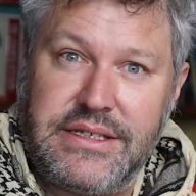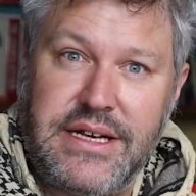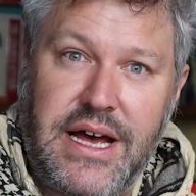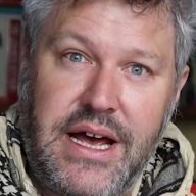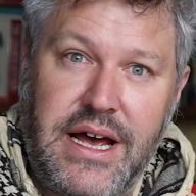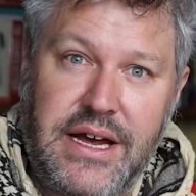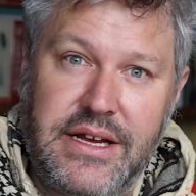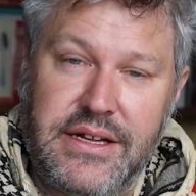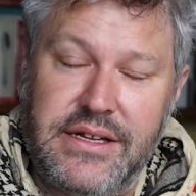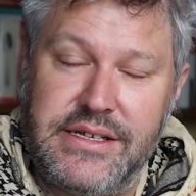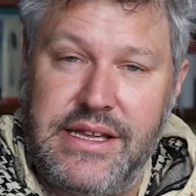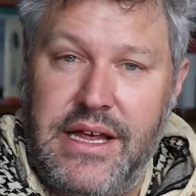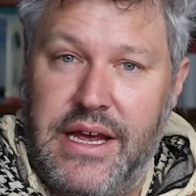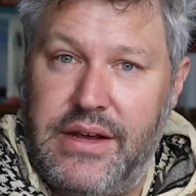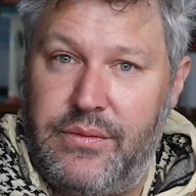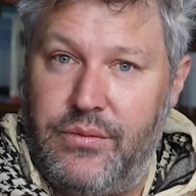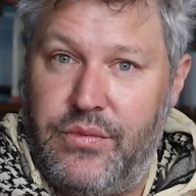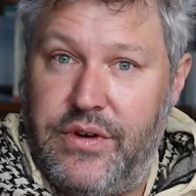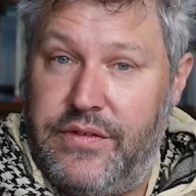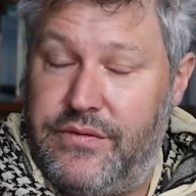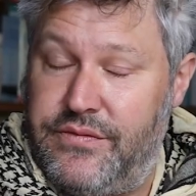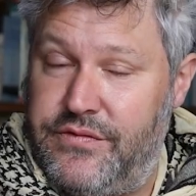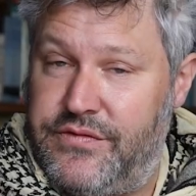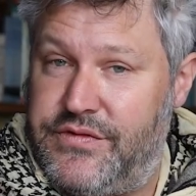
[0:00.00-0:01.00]
tiles,
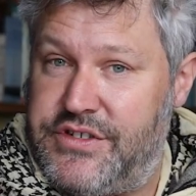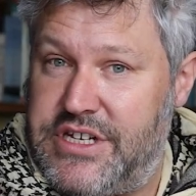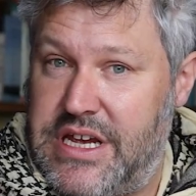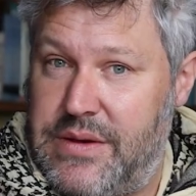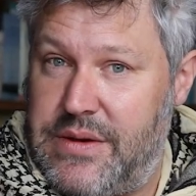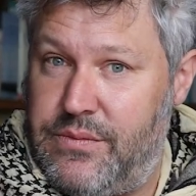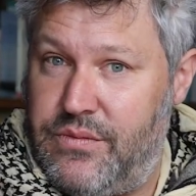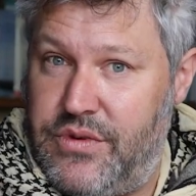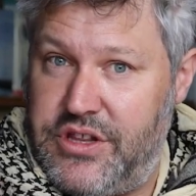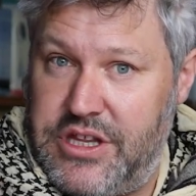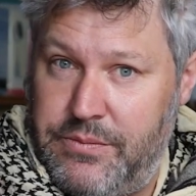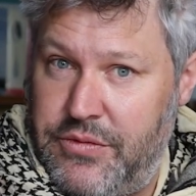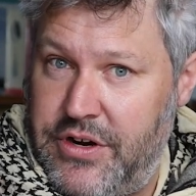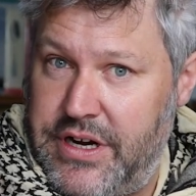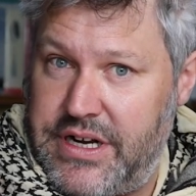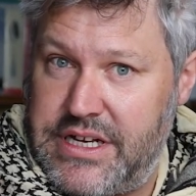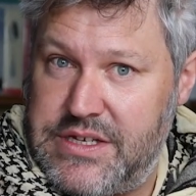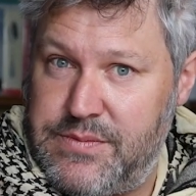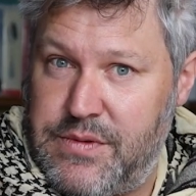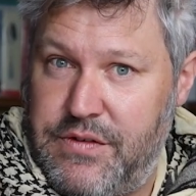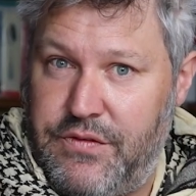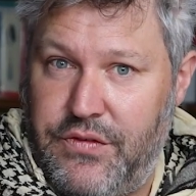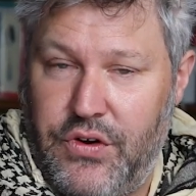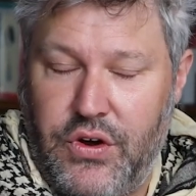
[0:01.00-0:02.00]
like we've seen with the
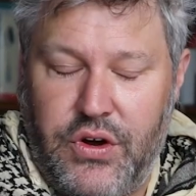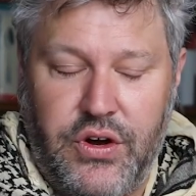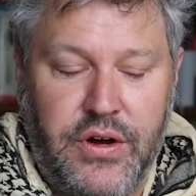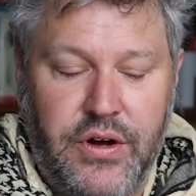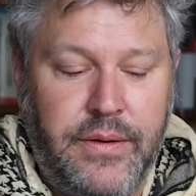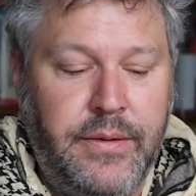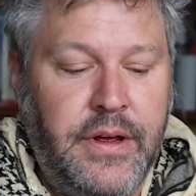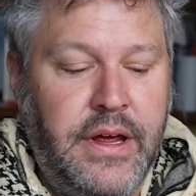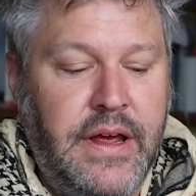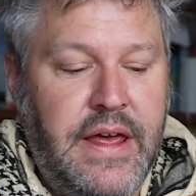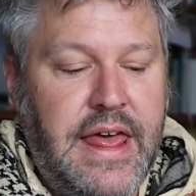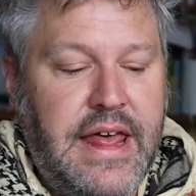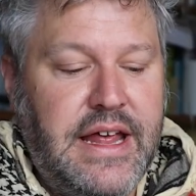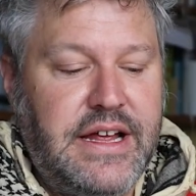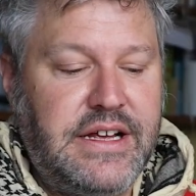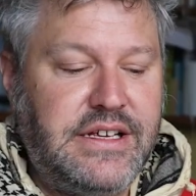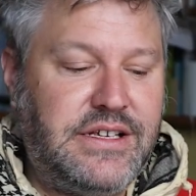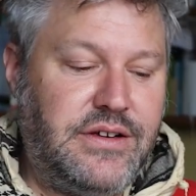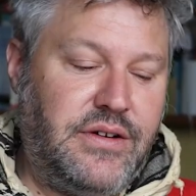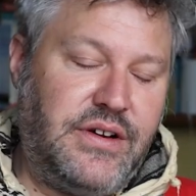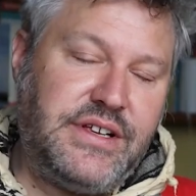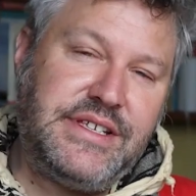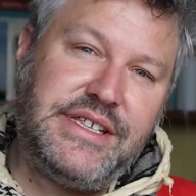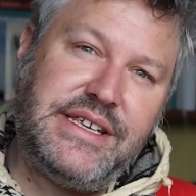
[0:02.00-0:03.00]
bricks before.
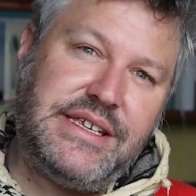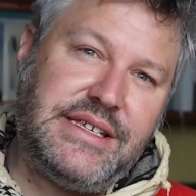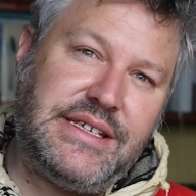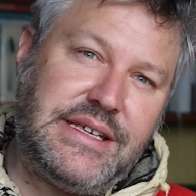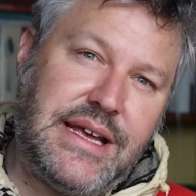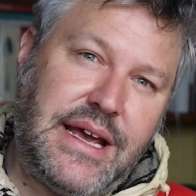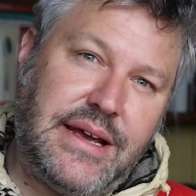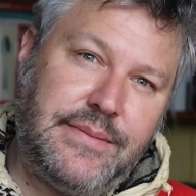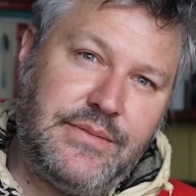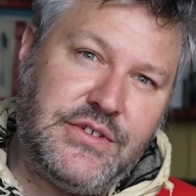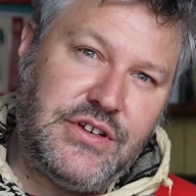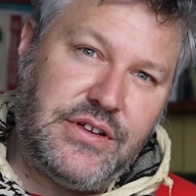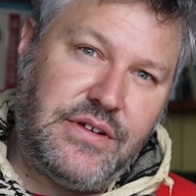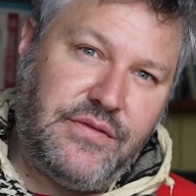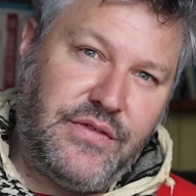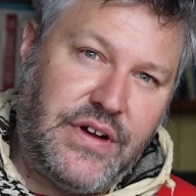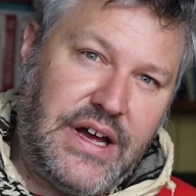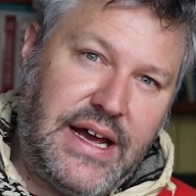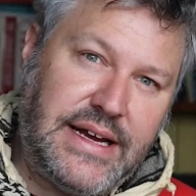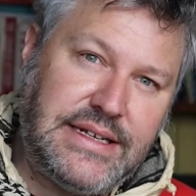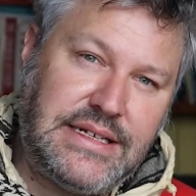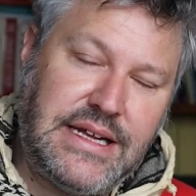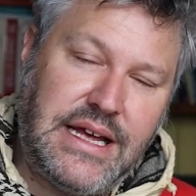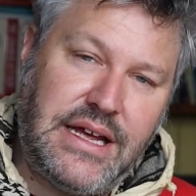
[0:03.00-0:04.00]
So it's the same sort of
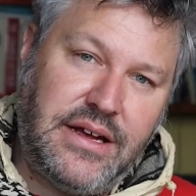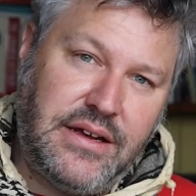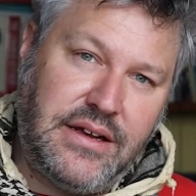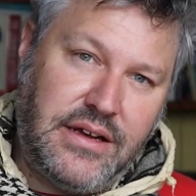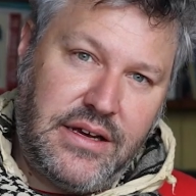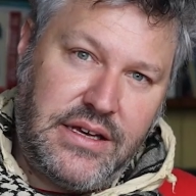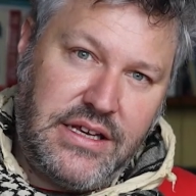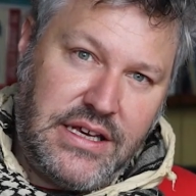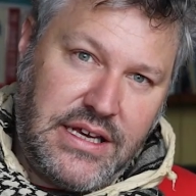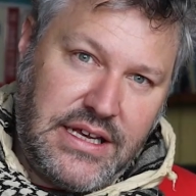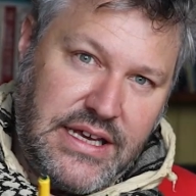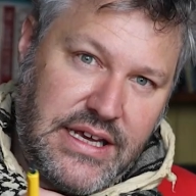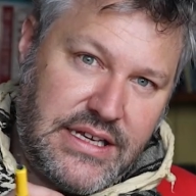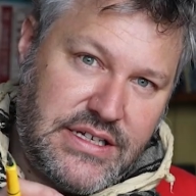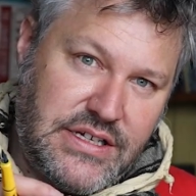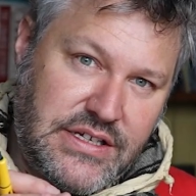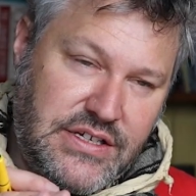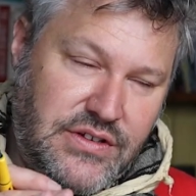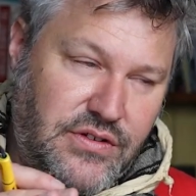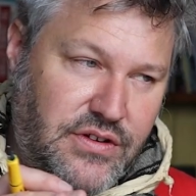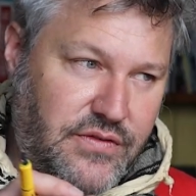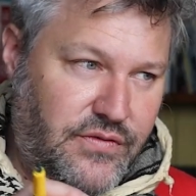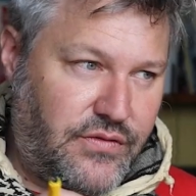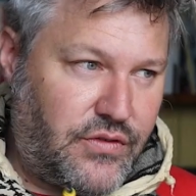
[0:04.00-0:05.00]
idea. You need to
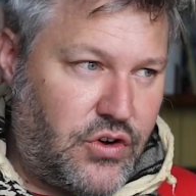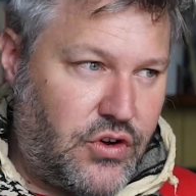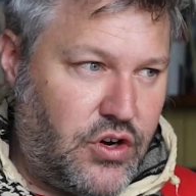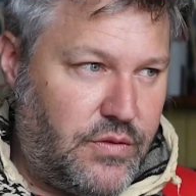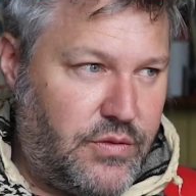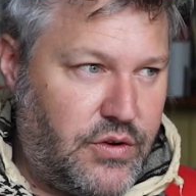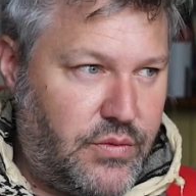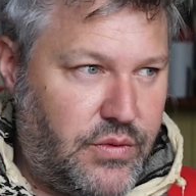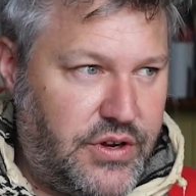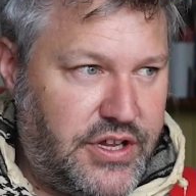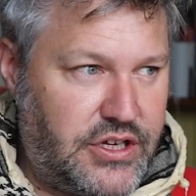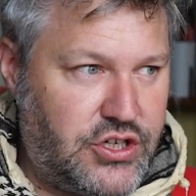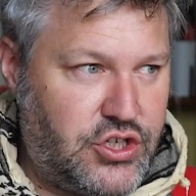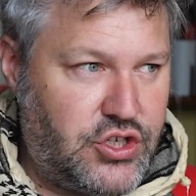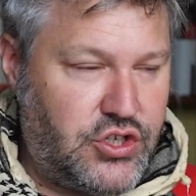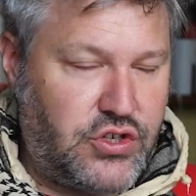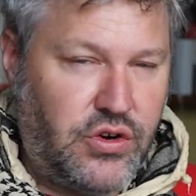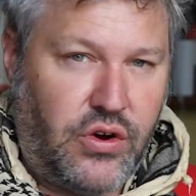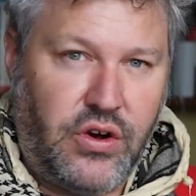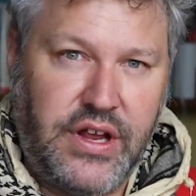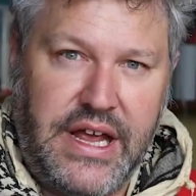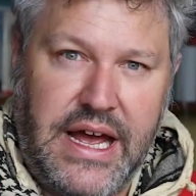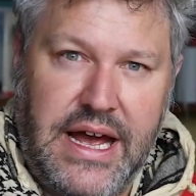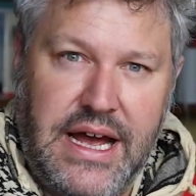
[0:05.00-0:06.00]
sort of come up with a
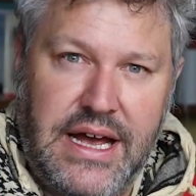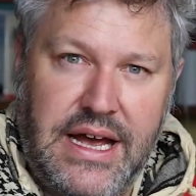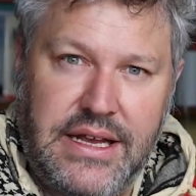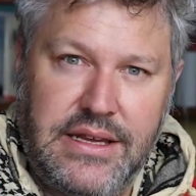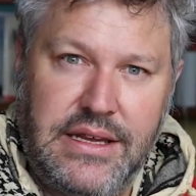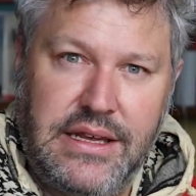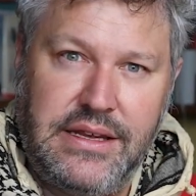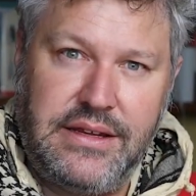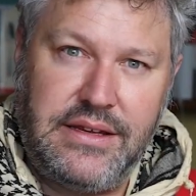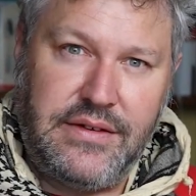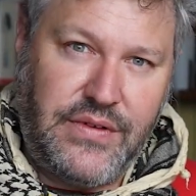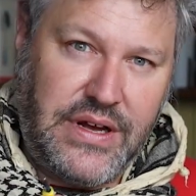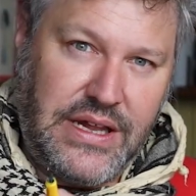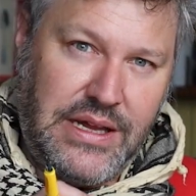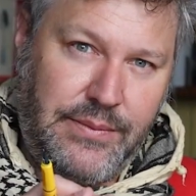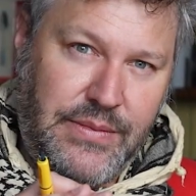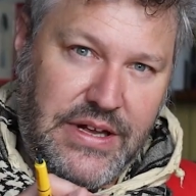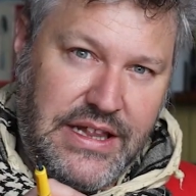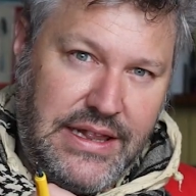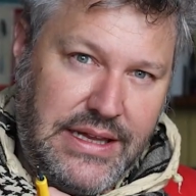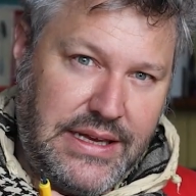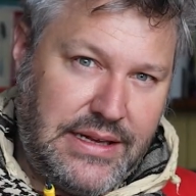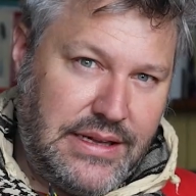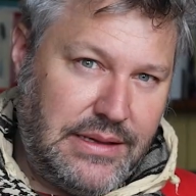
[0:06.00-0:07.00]
shorthand, develop
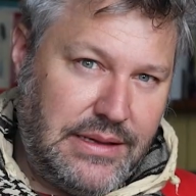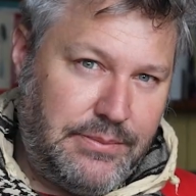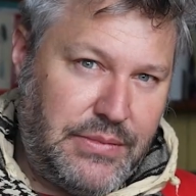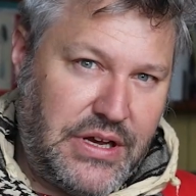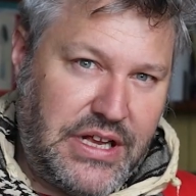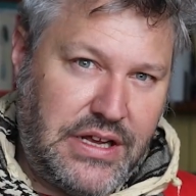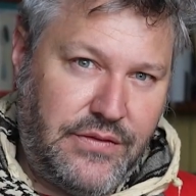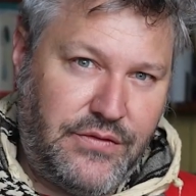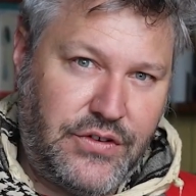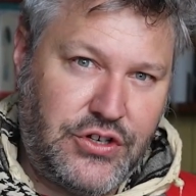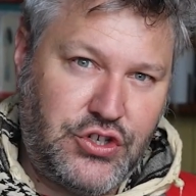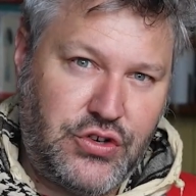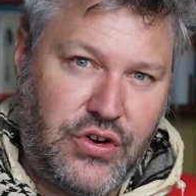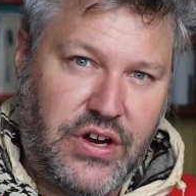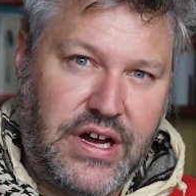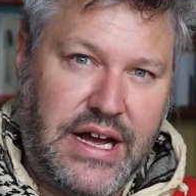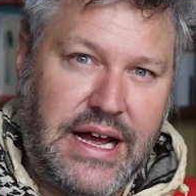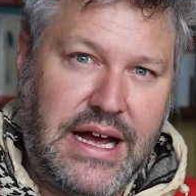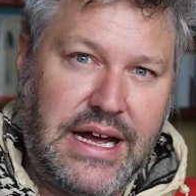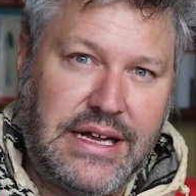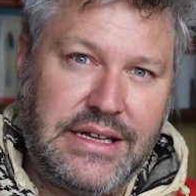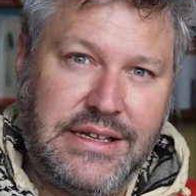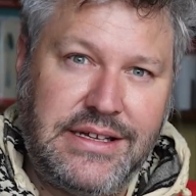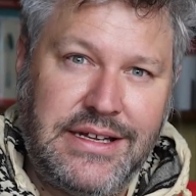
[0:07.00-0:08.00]
a little bit of a
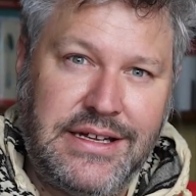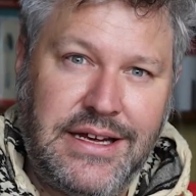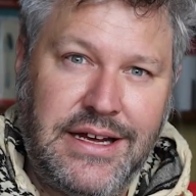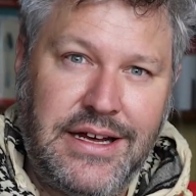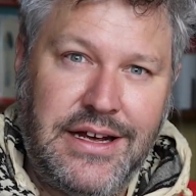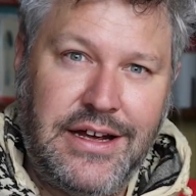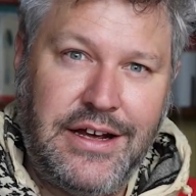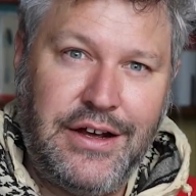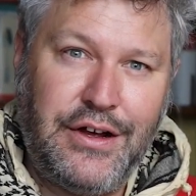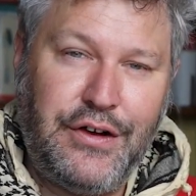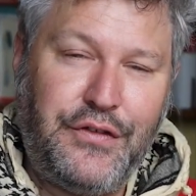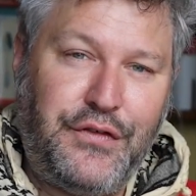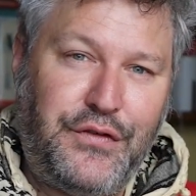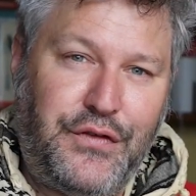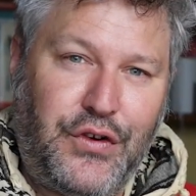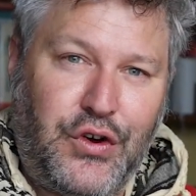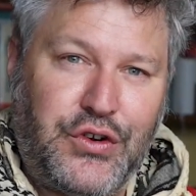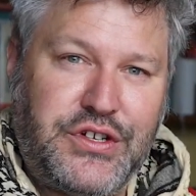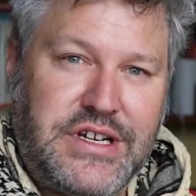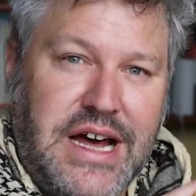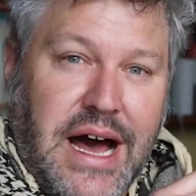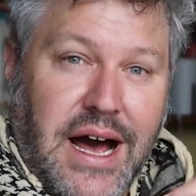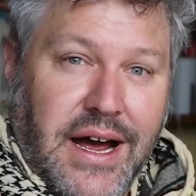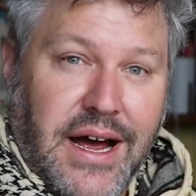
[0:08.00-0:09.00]
shorthand
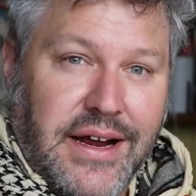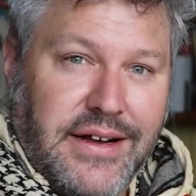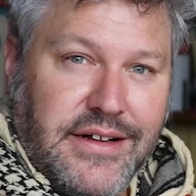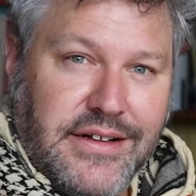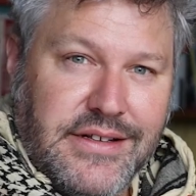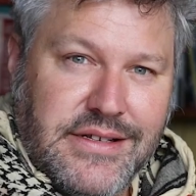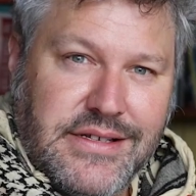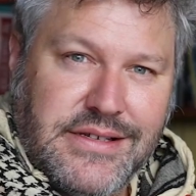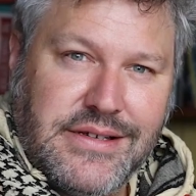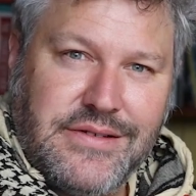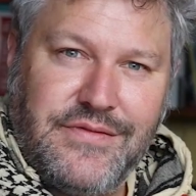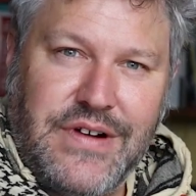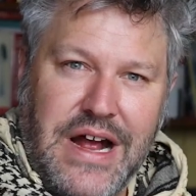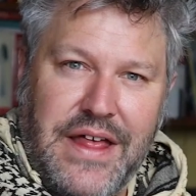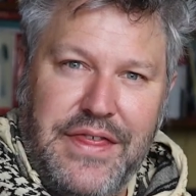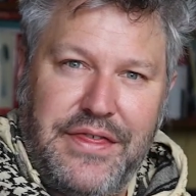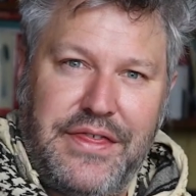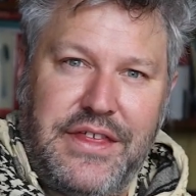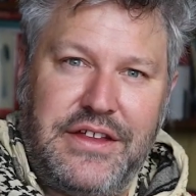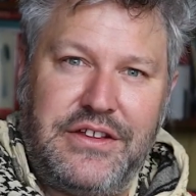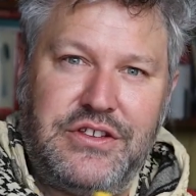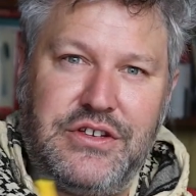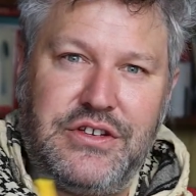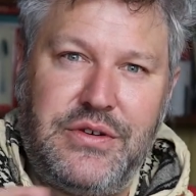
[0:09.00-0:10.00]
for tiles rather
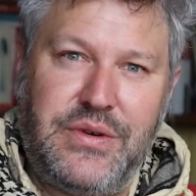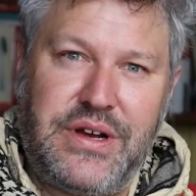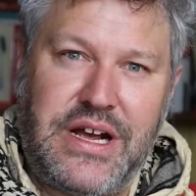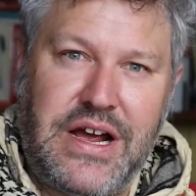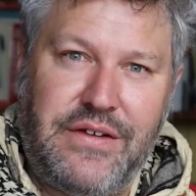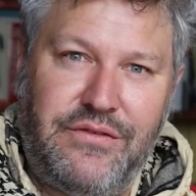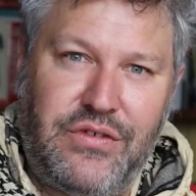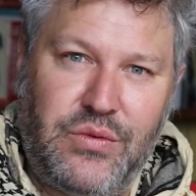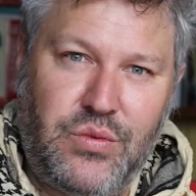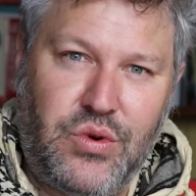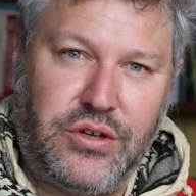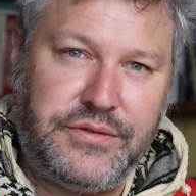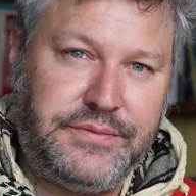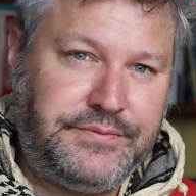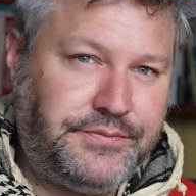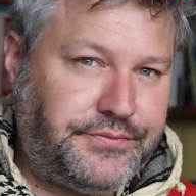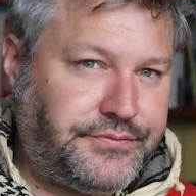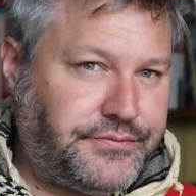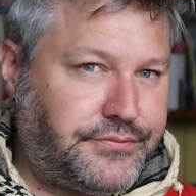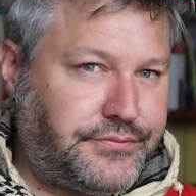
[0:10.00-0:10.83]
than doing every one.